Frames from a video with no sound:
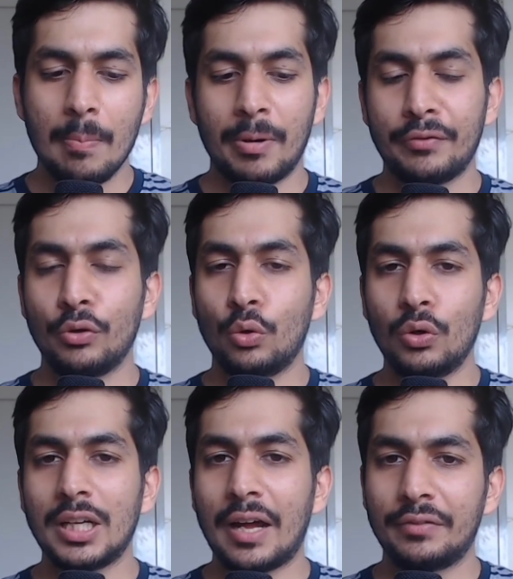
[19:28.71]
But if you
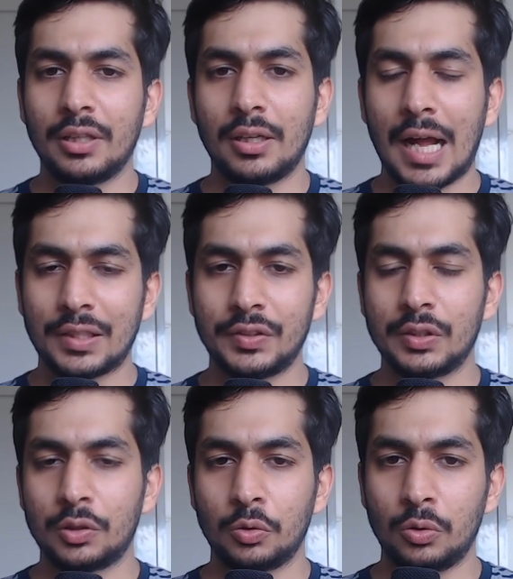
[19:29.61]
don't have the
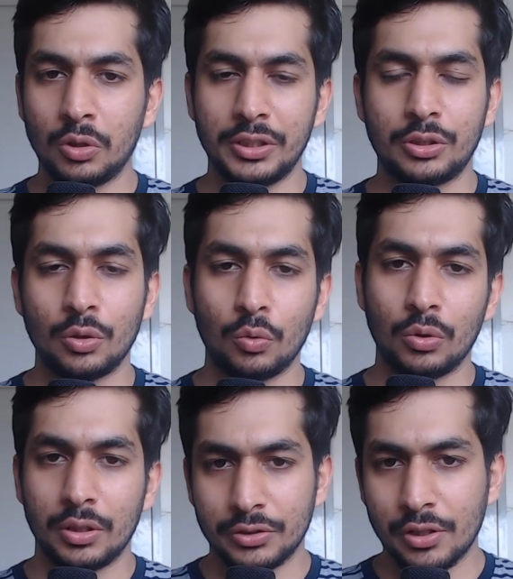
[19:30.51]
access to these
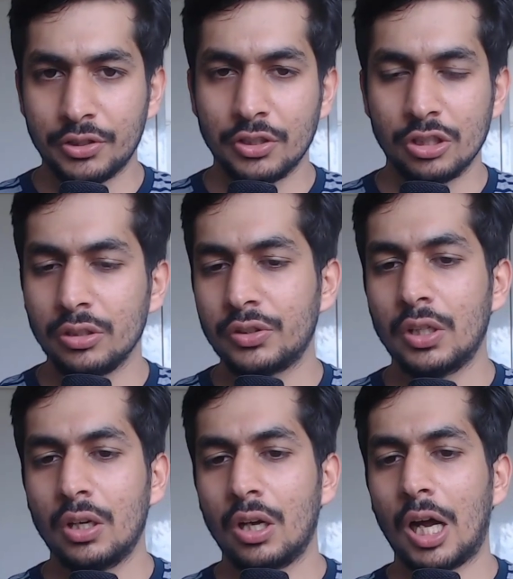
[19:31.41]
two search engines,
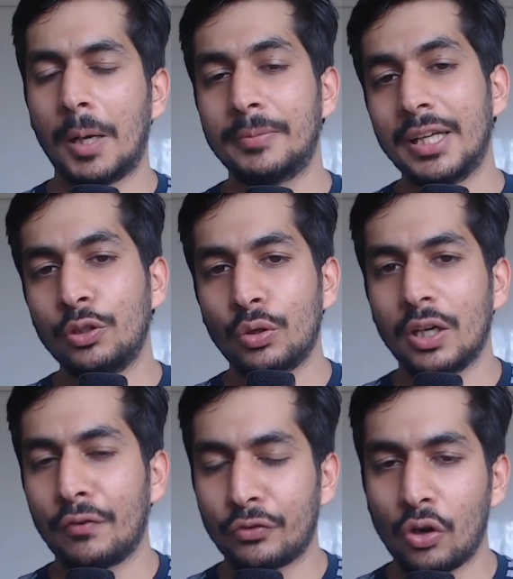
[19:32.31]
then you
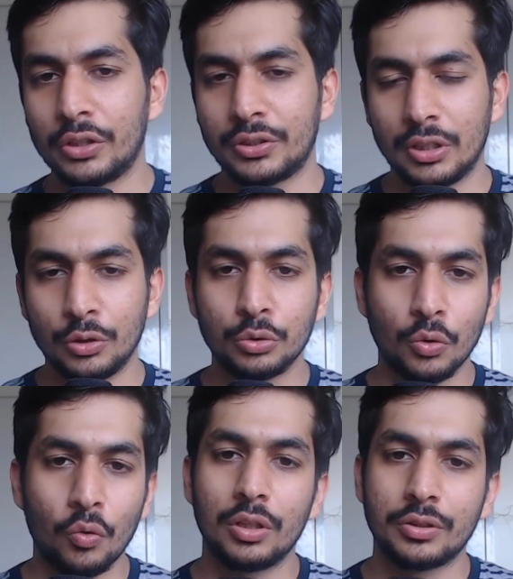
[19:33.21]
can of course use
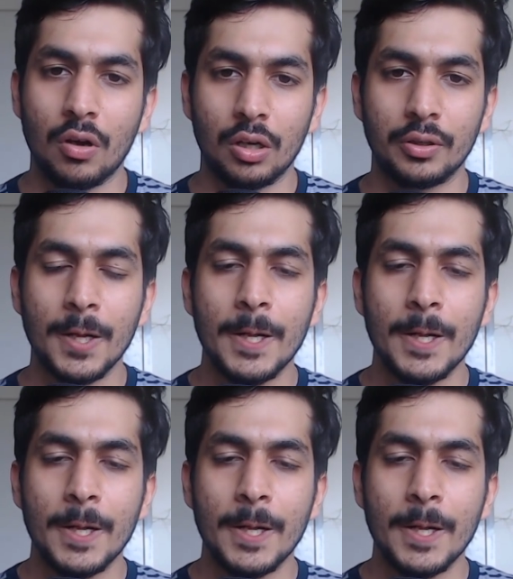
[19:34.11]
Google Scholar.